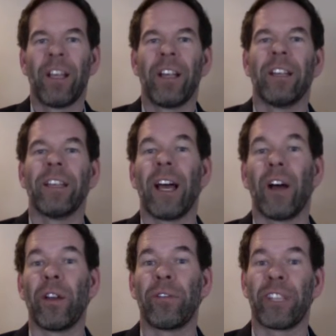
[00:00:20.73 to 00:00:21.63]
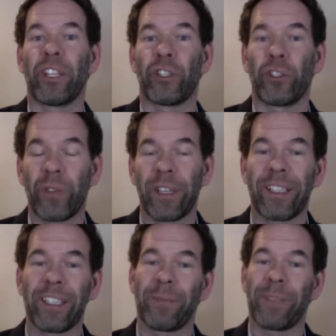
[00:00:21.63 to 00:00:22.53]
Now, if the joint
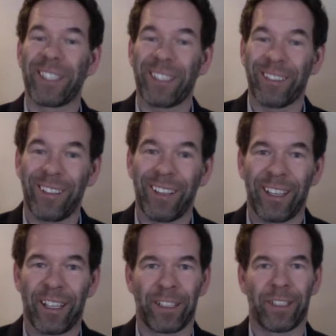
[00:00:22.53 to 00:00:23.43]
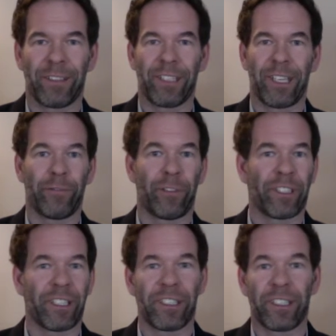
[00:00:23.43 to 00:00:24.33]
is misaligned, say for
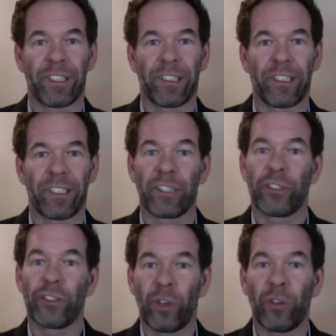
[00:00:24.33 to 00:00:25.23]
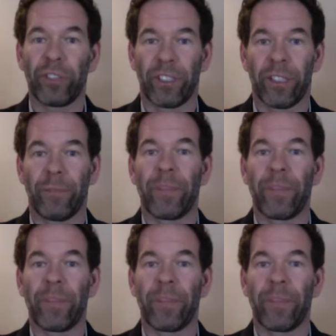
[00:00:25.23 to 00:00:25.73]
instance the shoulder,